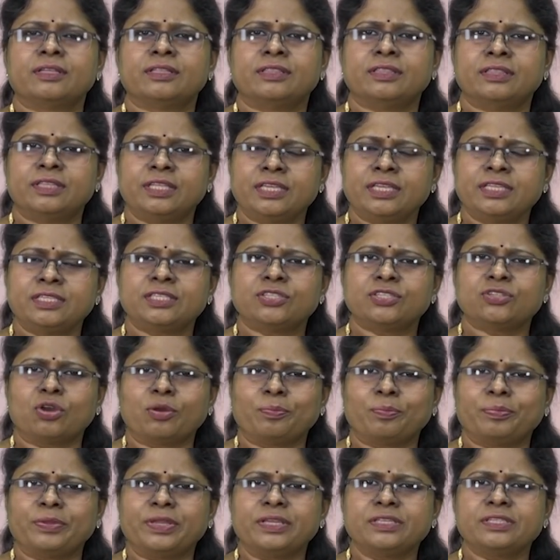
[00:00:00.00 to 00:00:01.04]
These
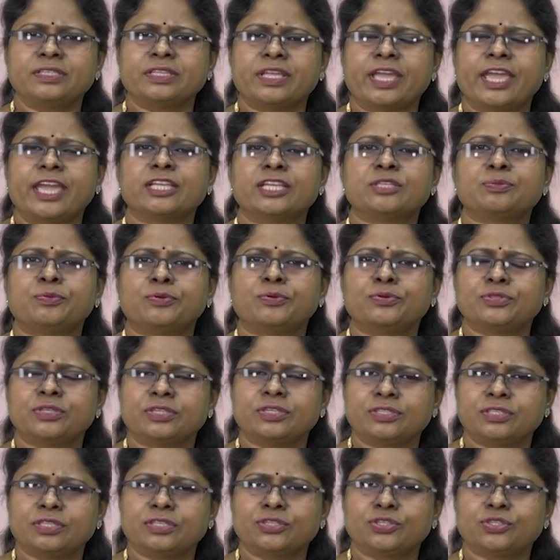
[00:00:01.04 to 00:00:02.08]
topics
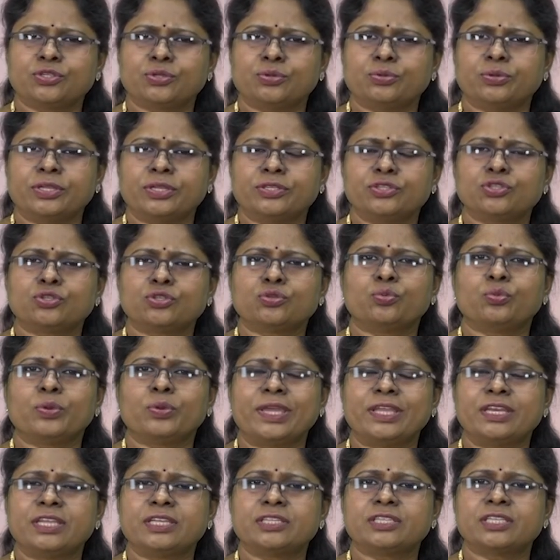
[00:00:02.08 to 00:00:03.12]
exposes the students to
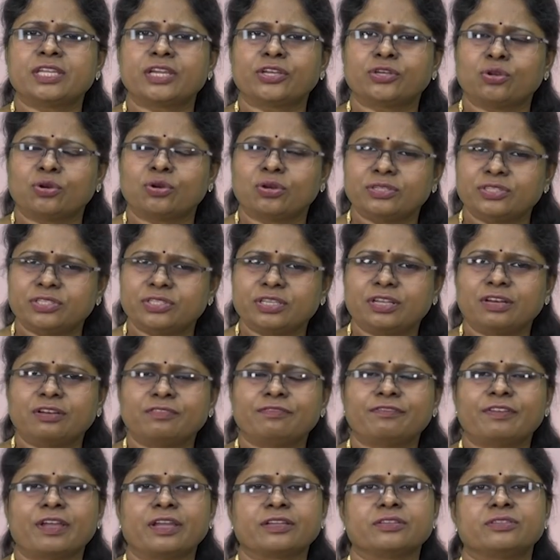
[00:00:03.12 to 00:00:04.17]
various technological
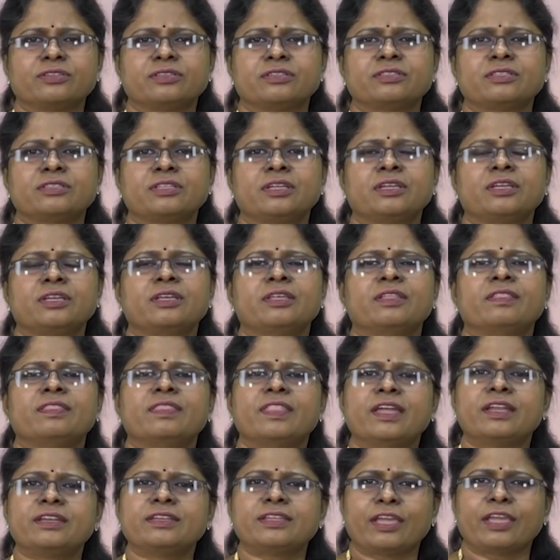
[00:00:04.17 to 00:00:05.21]
factors
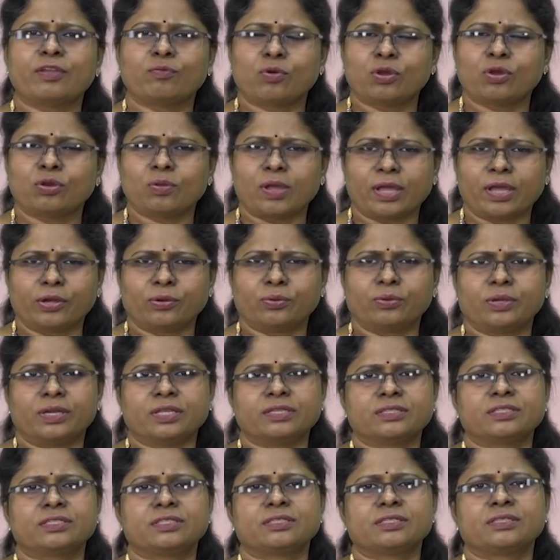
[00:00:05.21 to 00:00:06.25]
that evolve around
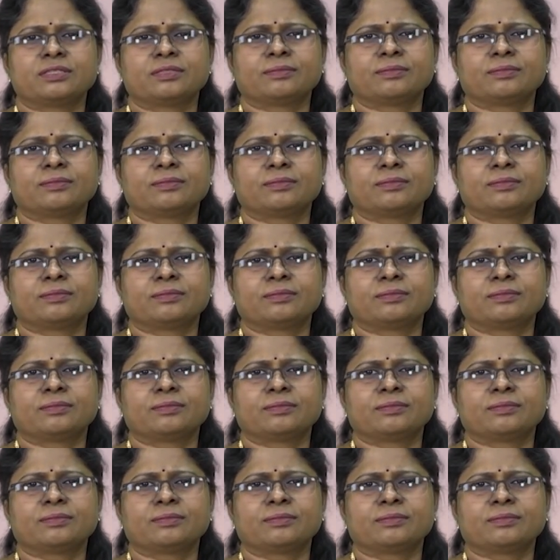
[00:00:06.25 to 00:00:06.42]
us.